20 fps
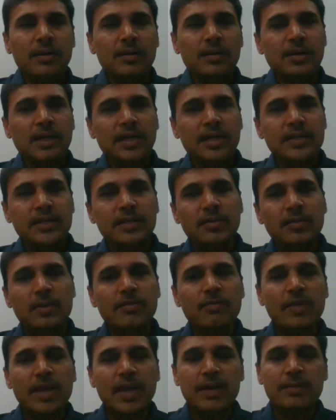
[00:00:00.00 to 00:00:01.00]
there is a
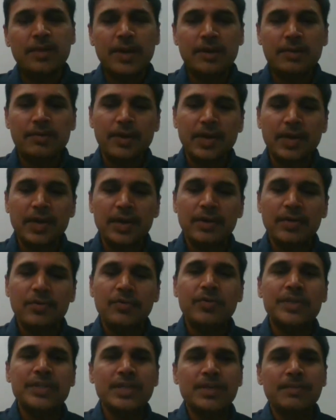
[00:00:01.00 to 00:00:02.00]
conflict
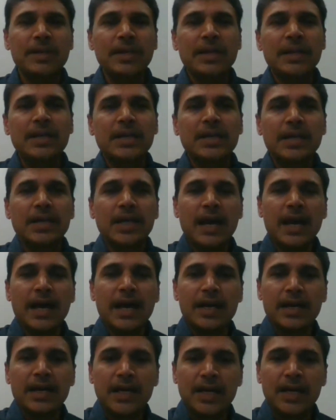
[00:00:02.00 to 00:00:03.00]
between visibility
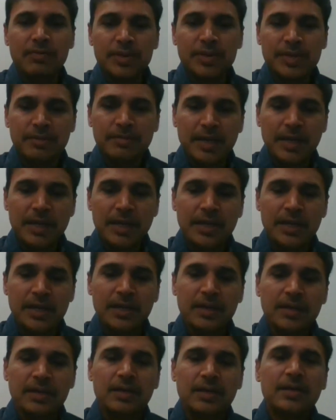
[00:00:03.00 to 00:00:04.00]
and
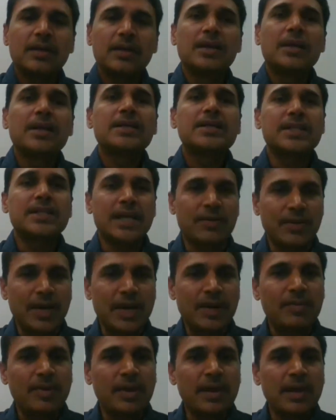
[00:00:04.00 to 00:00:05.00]
invisibility,
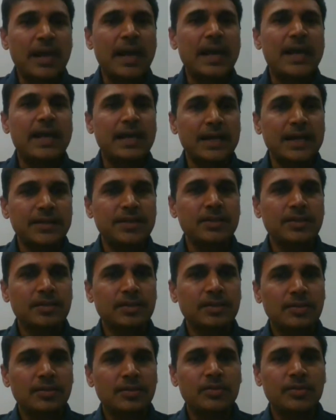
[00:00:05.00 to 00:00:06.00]
survival and death,
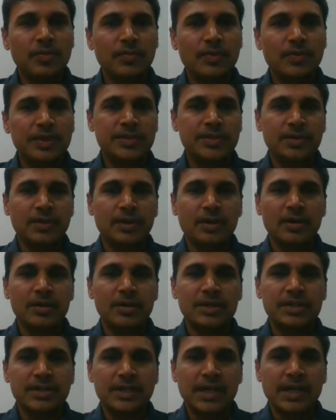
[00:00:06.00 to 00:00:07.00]
through which
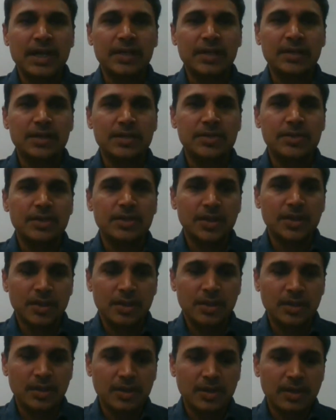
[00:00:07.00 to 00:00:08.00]
all these characters
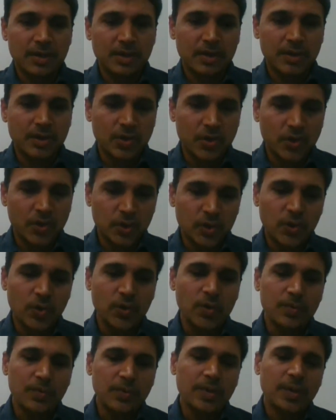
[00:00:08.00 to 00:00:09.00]
go
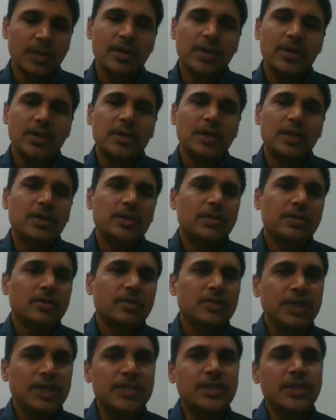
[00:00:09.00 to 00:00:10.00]
through. So
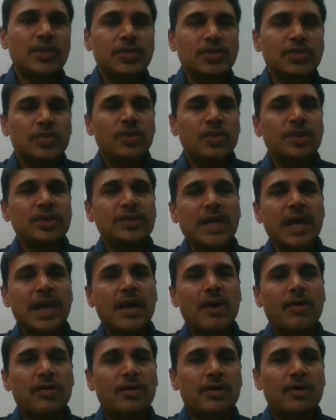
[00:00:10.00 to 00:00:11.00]
these stories
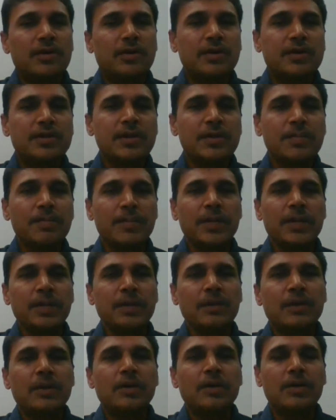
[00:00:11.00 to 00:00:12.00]
have
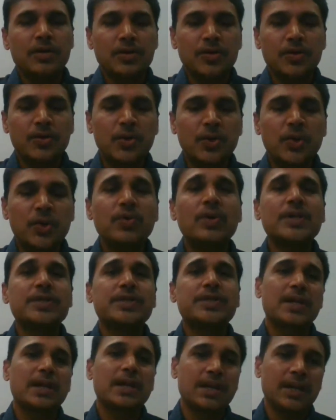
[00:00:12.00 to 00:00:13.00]
simply a
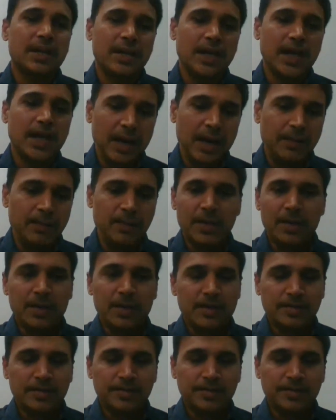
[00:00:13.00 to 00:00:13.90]
universal appeal.